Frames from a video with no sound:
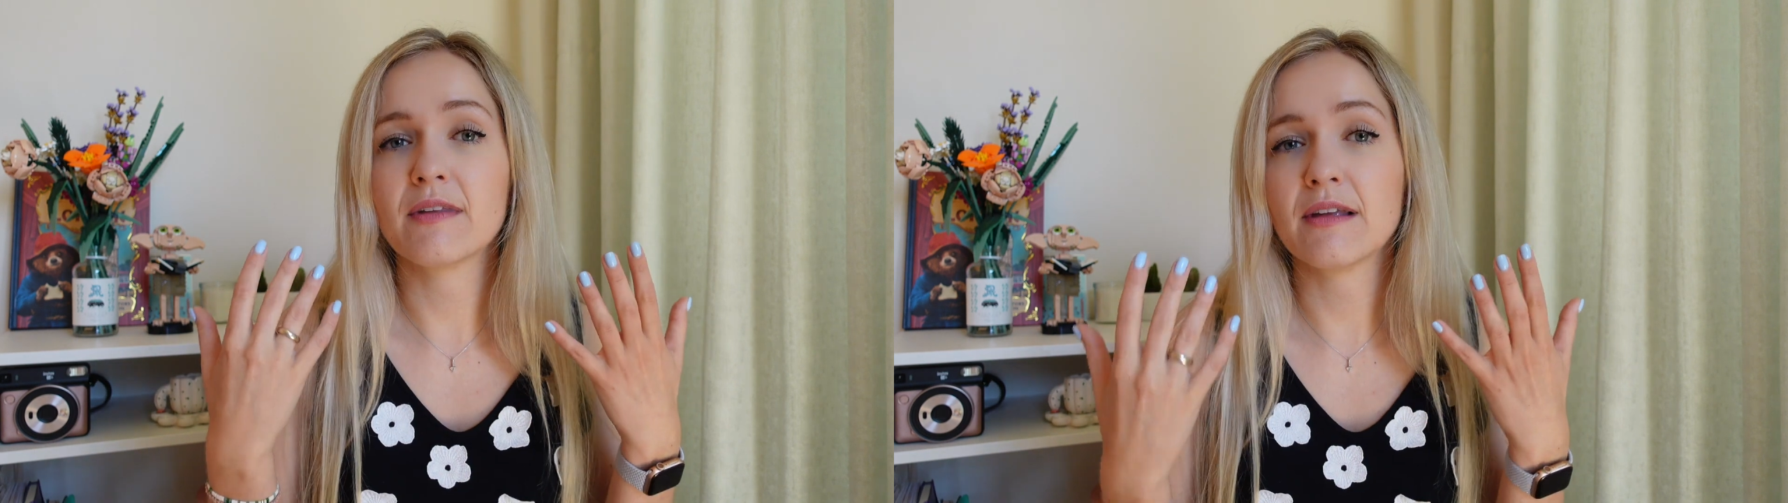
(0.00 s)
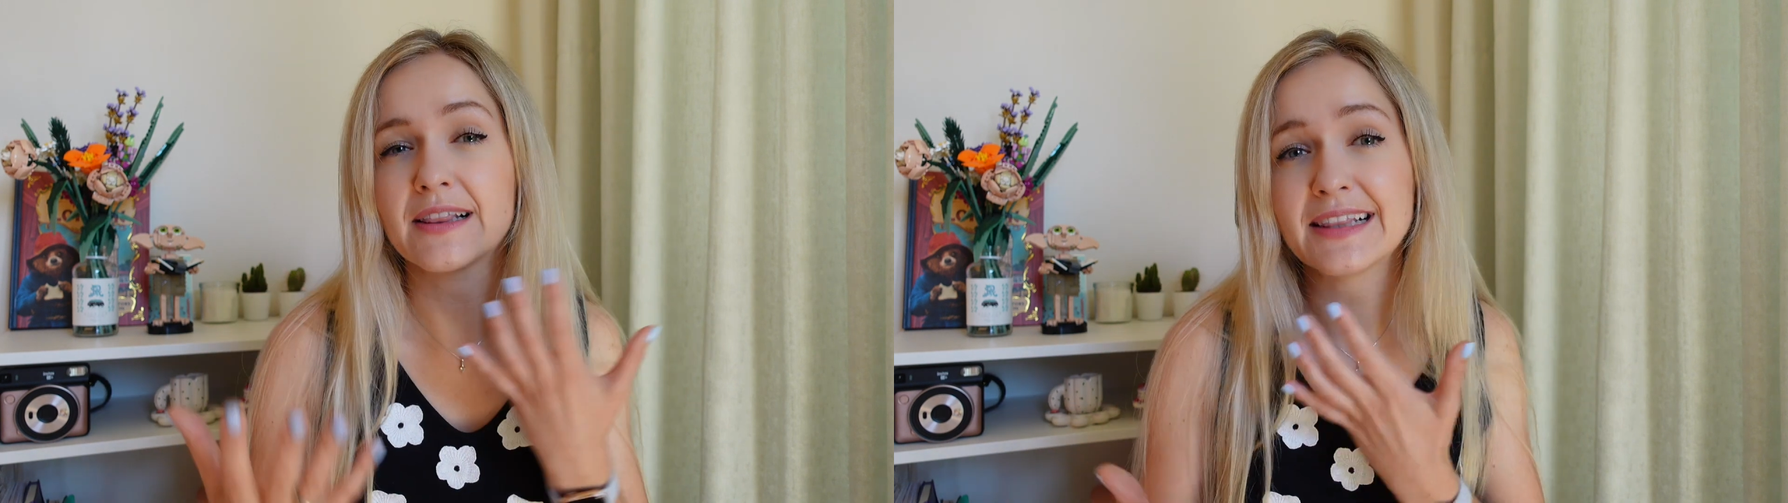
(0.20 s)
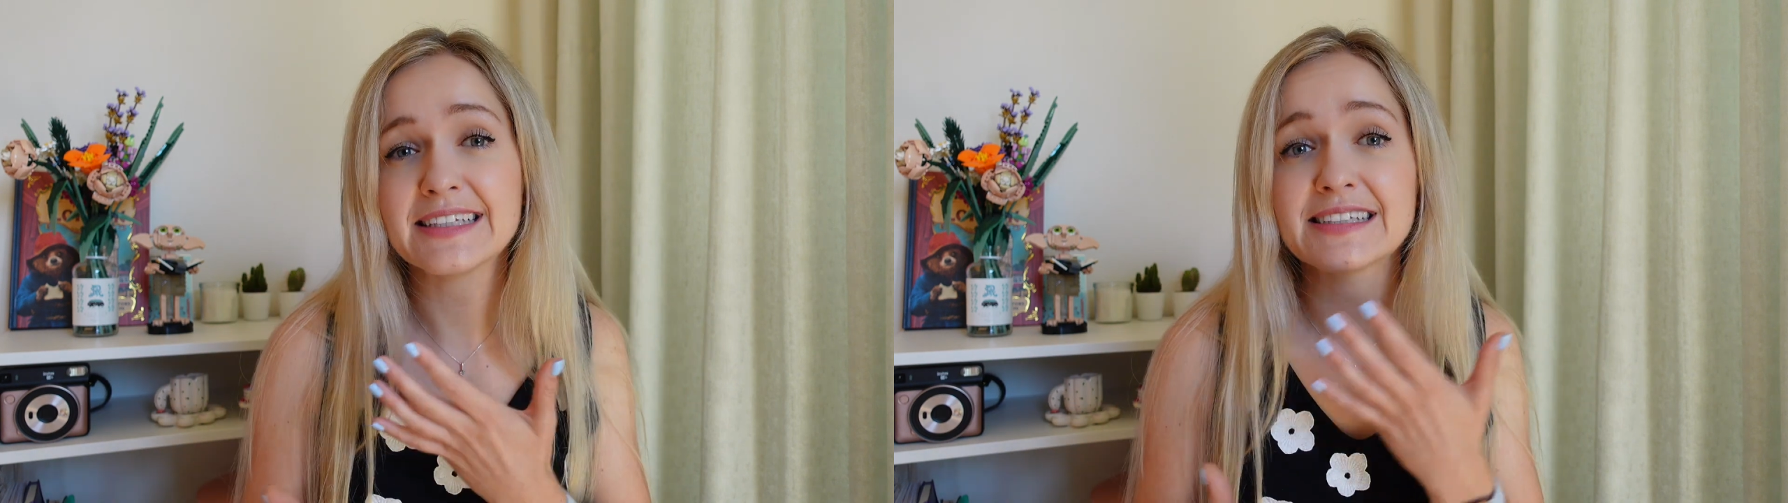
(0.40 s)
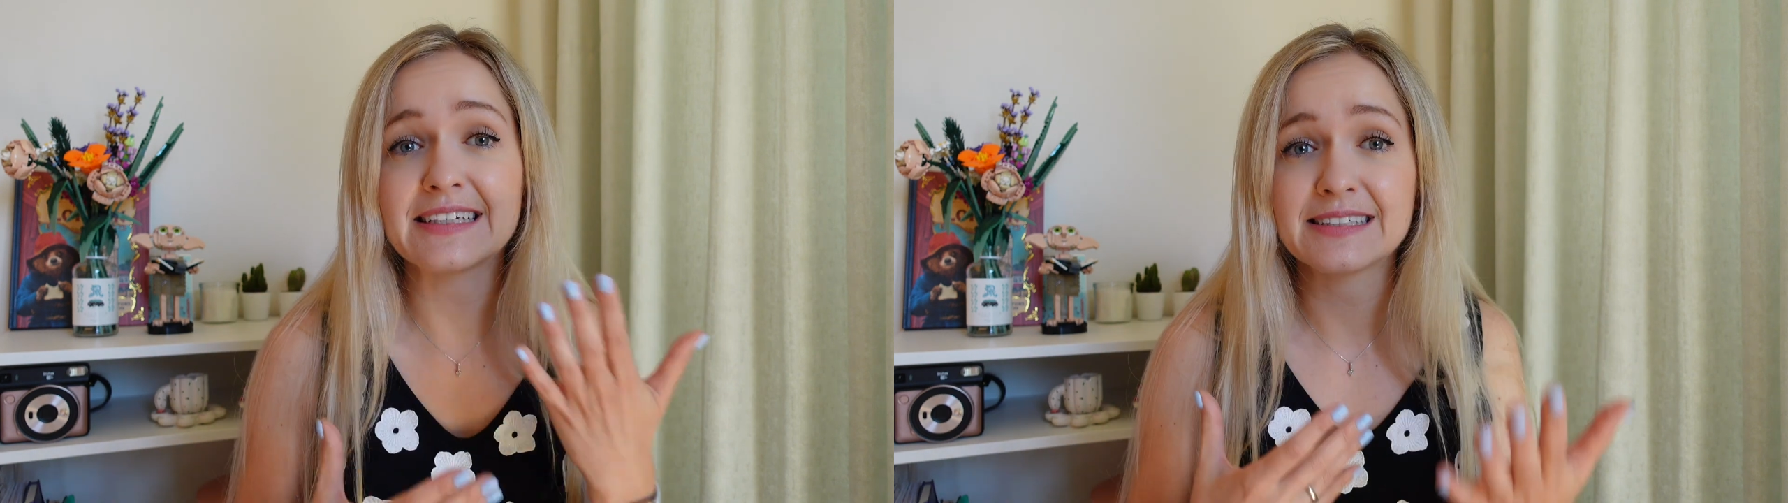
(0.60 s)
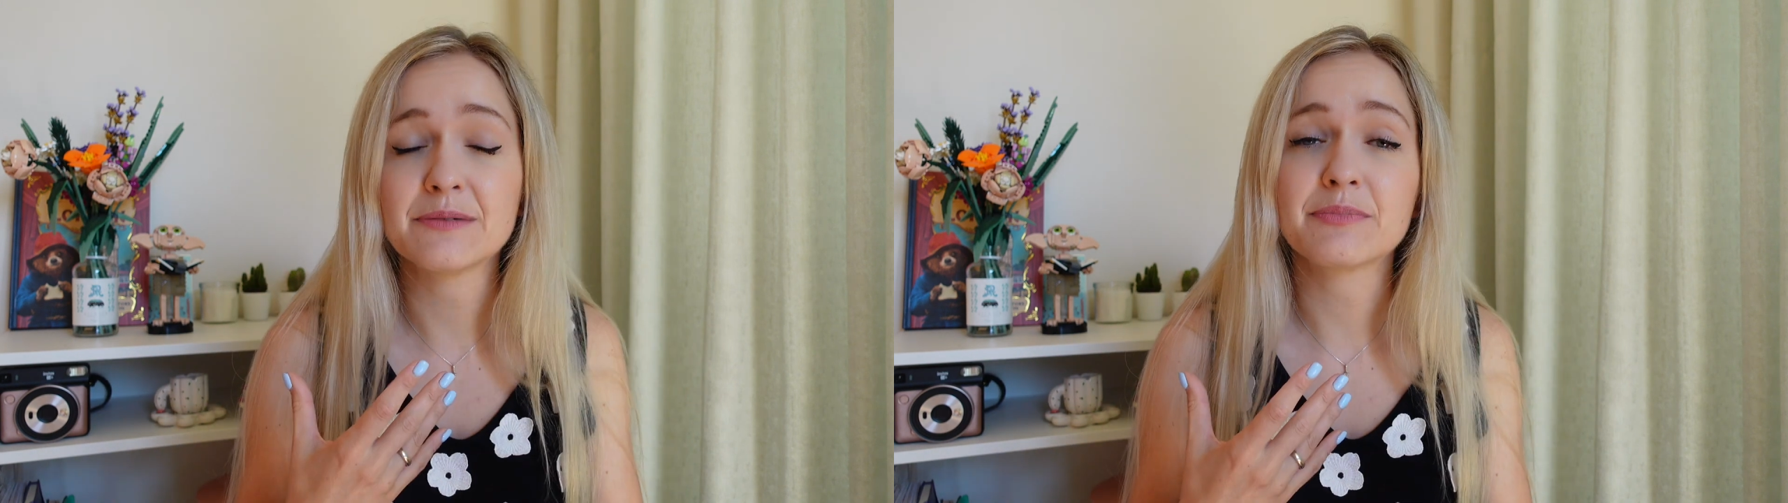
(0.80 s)
at least
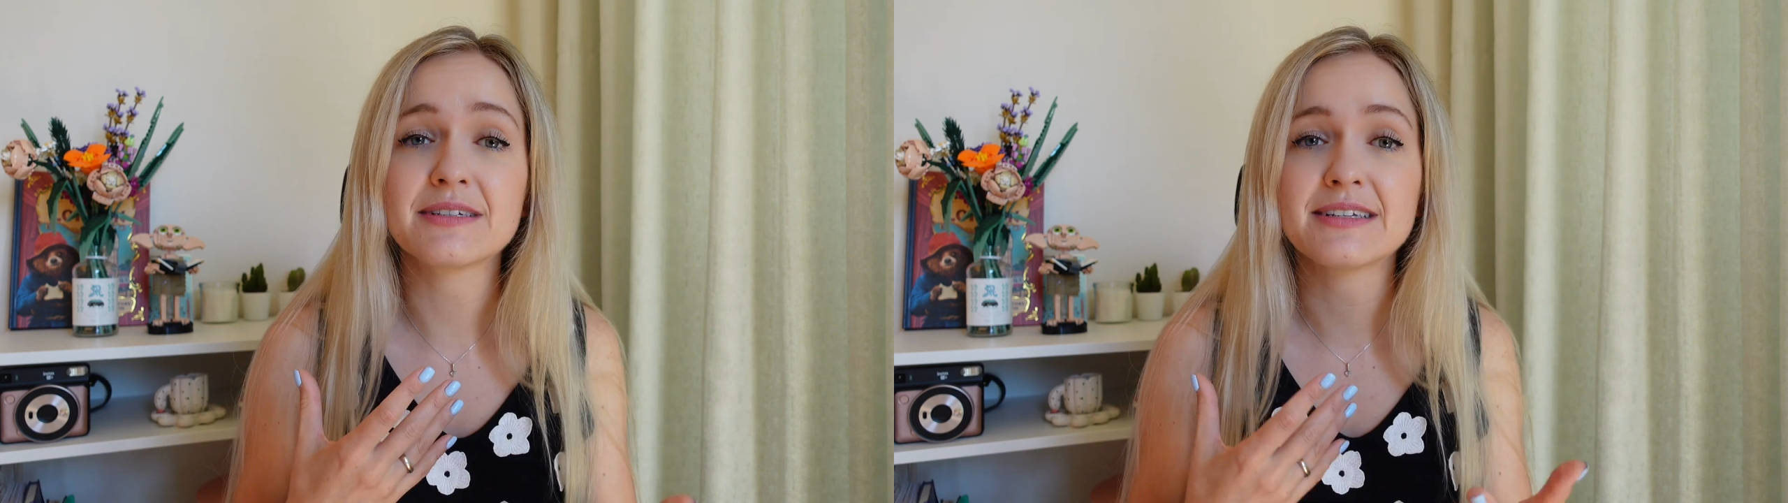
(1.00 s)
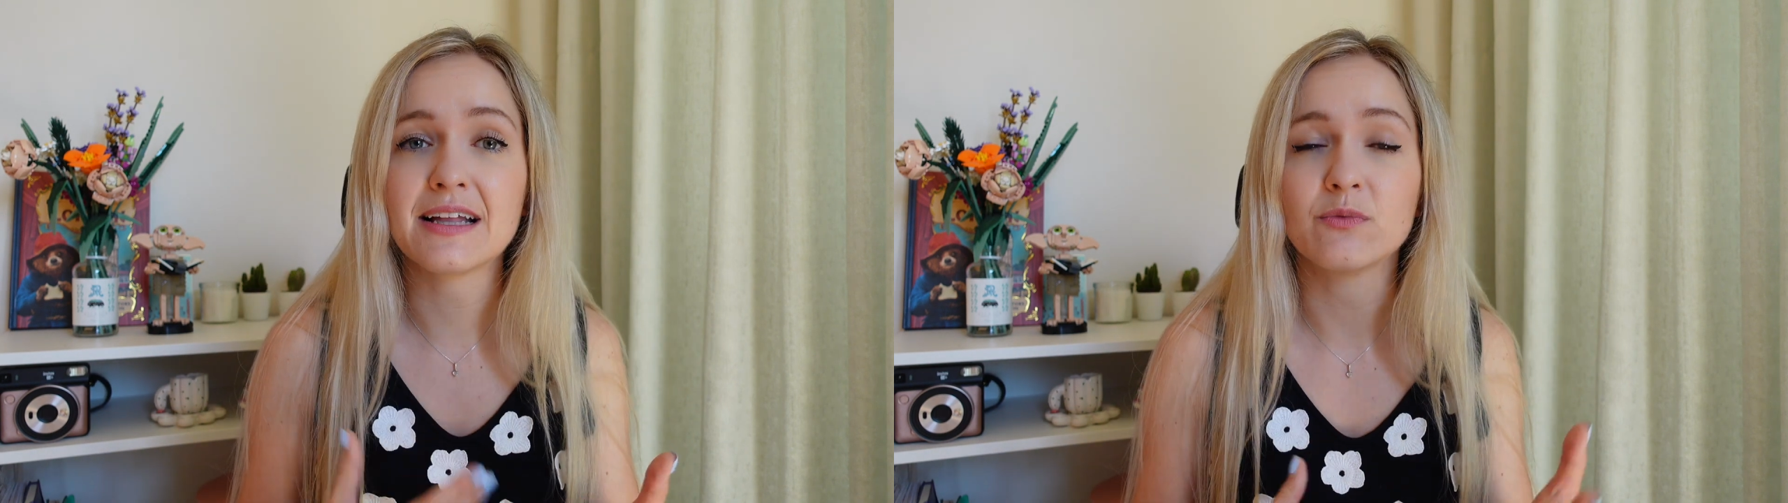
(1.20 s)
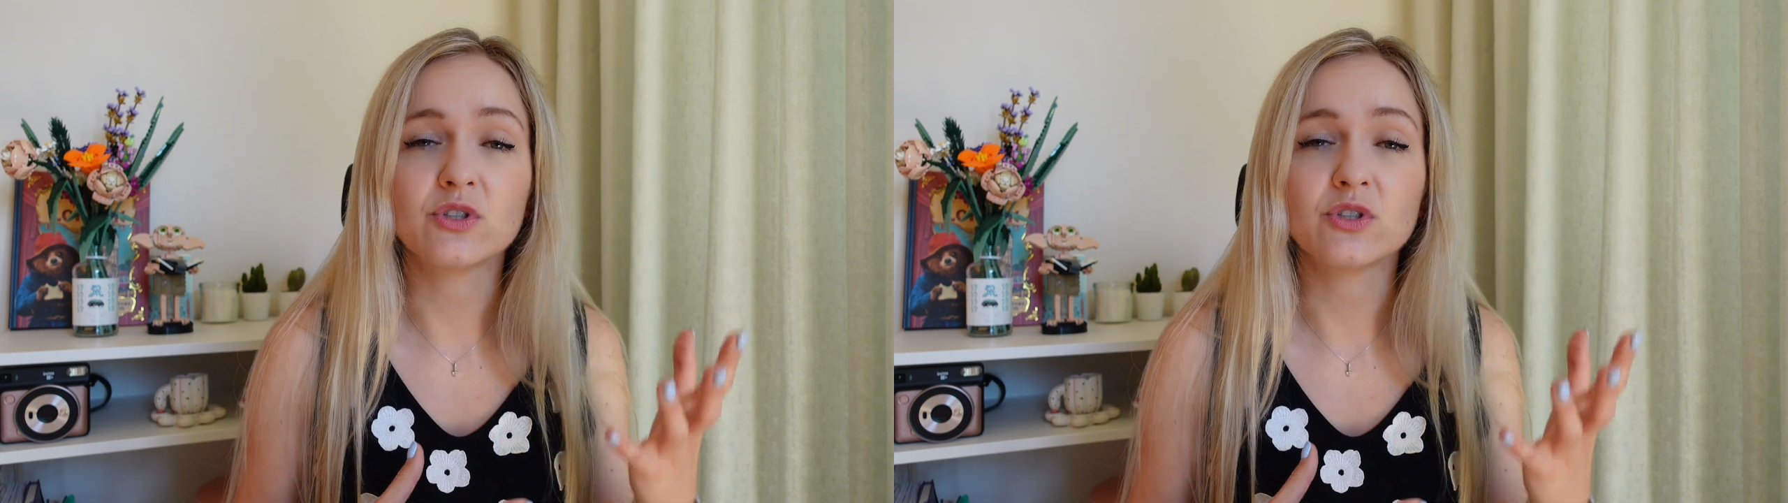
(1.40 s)
60%,